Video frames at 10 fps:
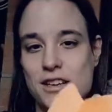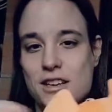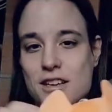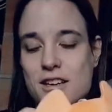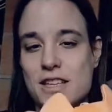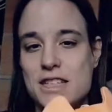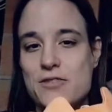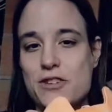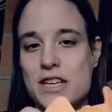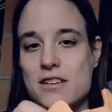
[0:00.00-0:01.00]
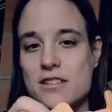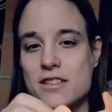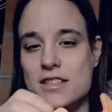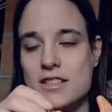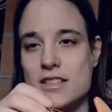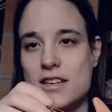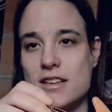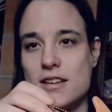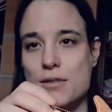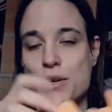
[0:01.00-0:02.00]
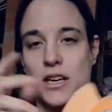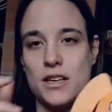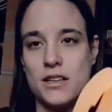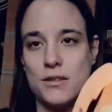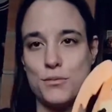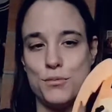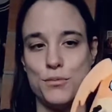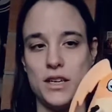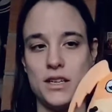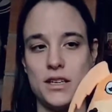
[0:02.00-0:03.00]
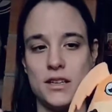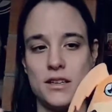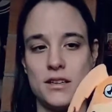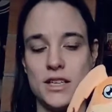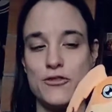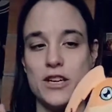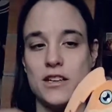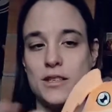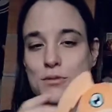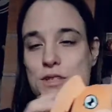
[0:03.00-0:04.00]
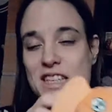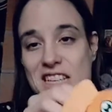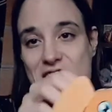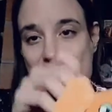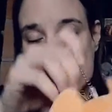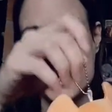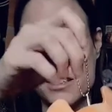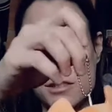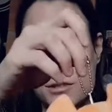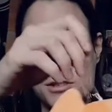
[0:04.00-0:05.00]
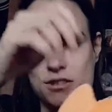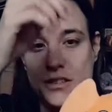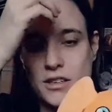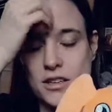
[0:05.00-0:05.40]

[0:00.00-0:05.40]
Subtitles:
I didn't realise that when I didn't realise it was a keychain, because